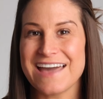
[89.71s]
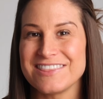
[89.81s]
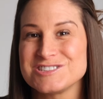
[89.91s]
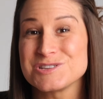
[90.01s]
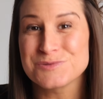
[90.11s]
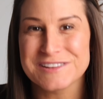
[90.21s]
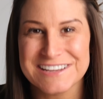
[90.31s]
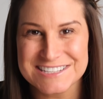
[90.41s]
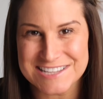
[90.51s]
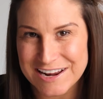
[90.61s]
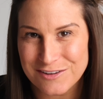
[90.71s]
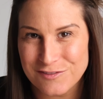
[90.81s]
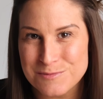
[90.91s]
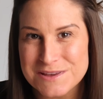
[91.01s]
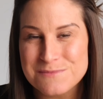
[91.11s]
And this is really exciting
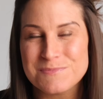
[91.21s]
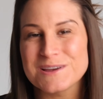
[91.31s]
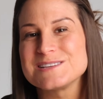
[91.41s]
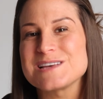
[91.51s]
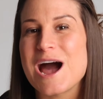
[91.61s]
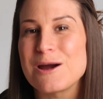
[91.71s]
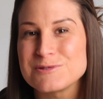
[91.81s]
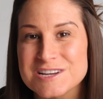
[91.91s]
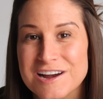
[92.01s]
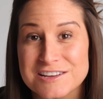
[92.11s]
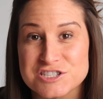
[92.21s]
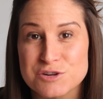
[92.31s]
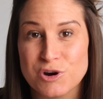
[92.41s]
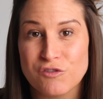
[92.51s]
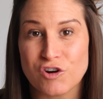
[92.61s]
for me because I was a
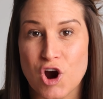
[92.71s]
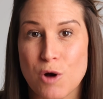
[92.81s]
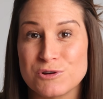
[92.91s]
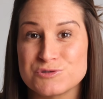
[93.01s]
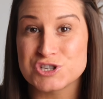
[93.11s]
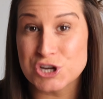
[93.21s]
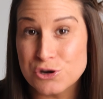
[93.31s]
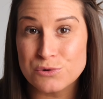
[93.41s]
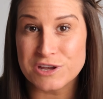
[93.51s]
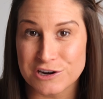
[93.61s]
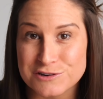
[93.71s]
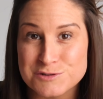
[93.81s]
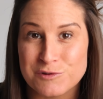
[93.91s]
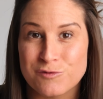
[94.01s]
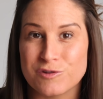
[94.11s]
customer for almost 2
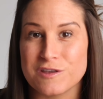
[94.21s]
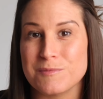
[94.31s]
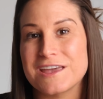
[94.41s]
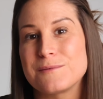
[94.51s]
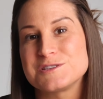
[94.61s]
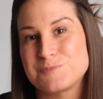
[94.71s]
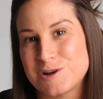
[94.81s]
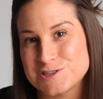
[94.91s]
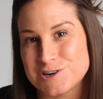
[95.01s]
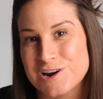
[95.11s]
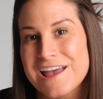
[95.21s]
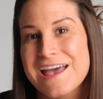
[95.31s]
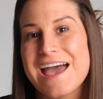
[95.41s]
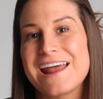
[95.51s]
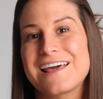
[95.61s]
years before they became a sponsor,
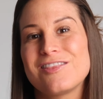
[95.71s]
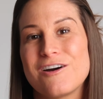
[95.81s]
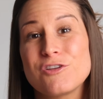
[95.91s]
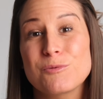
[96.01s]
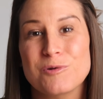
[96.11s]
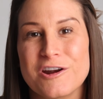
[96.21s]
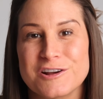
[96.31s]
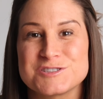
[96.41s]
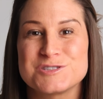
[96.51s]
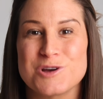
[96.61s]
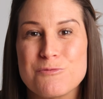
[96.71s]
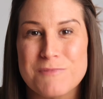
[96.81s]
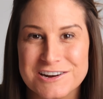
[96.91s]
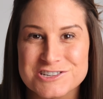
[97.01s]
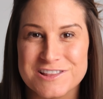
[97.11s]
and I love their products so
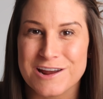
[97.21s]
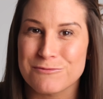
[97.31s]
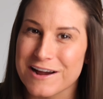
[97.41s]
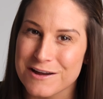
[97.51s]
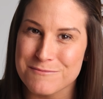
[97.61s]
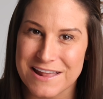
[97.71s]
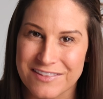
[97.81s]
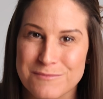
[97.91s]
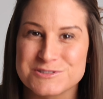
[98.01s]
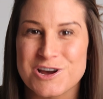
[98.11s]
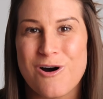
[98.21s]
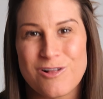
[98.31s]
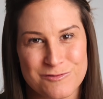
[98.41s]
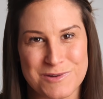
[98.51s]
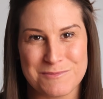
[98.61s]
much that I recommend them to
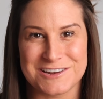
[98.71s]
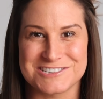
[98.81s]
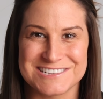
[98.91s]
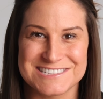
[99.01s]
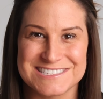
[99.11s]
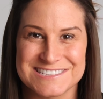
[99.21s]
all of my patients.